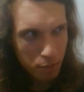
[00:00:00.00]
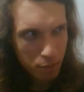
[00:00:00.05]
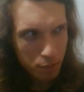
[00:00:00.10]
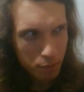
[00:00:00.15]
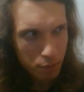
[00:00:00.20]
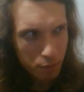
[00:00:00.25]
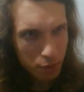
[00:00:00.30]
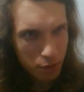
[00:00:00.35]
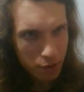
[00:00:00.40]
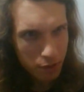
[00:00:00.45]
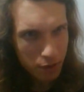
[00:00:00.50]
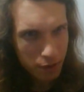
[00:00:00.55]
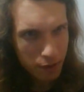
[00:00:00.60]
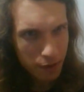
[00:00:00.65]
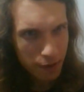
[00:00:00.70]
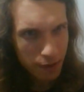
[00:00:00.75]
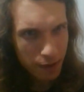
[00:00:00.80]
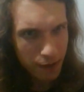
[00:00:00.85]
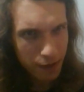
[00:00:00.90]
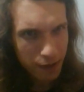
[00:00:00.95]
But
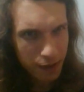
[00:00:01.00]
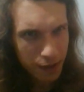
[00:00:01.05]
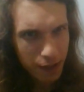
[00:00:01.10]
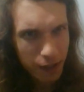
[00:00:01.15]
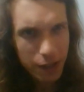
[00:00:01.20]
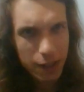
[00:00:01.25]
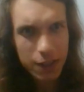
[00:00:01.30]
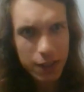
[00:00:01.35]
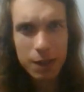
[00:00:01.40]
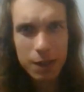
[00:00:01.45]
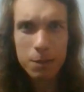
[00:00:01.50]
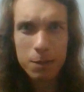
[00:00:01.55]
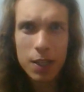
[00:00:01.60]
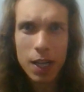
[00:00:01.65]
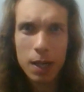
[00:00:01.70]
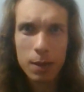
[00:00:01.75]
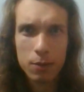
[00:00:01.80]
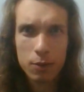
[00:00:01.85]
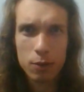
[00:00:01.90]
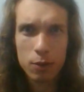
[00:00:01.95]

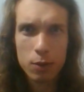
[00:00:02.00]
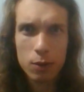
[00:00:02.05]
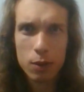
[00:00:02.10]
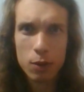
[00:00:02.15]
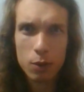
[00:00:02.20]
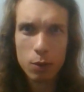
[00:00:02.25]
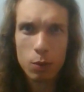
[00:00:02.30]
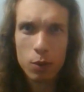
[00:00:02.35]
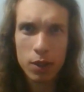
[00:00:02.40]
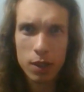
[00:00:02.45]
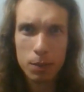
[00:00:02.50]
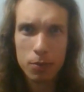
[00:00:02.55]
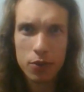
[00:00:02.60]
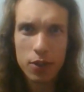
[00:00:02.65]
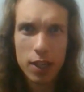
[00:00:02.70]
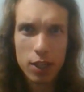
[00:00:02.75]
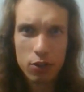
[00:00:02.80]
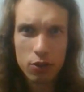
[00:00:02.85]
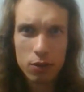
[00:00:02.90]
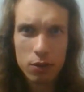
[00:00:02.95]
sometimes you don't want
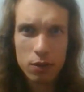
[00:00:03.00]
abstraction.